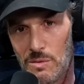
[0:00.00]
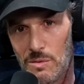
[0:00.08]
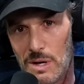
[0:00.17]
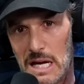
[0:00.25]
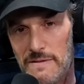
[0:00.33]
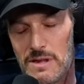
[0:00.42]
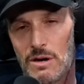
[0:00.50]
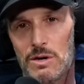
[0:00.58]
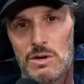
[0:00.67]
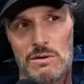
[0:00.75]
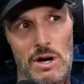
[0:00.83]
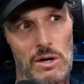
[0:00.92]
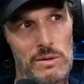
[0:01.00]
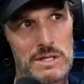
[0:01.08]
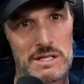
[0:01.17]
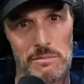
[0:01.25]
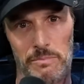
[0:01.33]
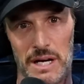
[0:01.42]
even though
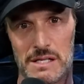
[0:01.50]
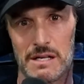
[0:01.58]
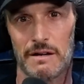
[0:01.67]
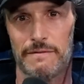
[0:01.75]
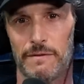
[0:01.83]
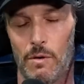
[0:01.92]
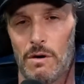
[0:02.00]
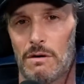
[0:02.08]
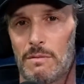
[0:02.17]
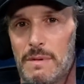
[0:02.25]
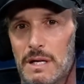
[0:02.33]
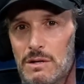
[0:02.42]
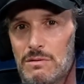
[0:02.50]
it's the best thing for him, and